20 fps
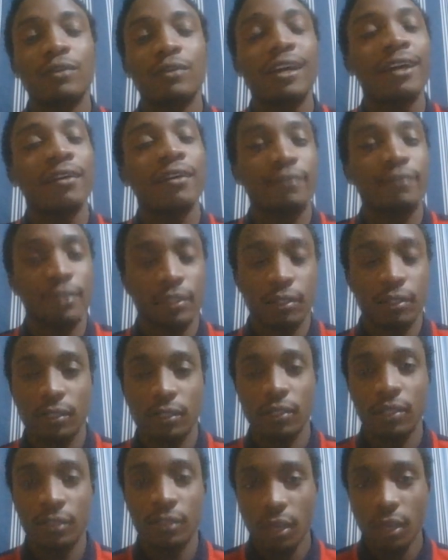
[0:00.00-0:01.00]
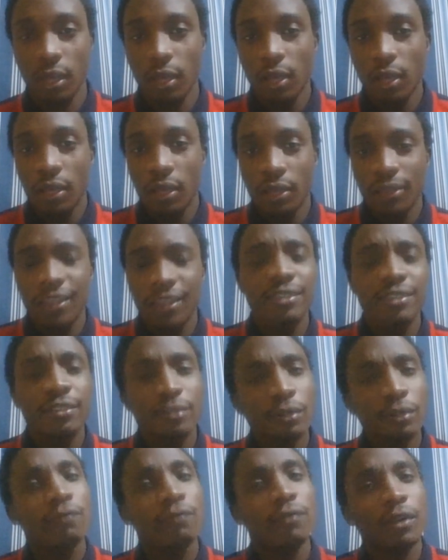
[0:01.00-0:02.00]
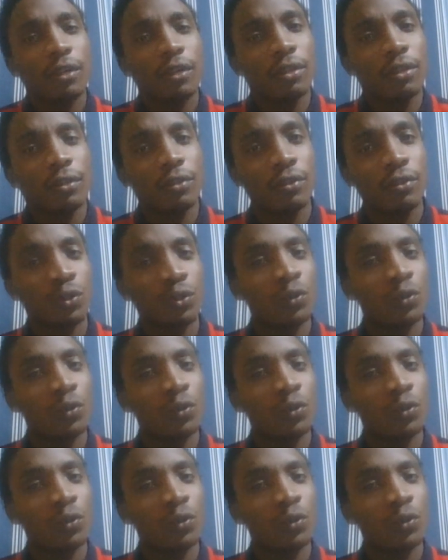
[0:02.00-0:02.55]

guy friends. That's a red flag.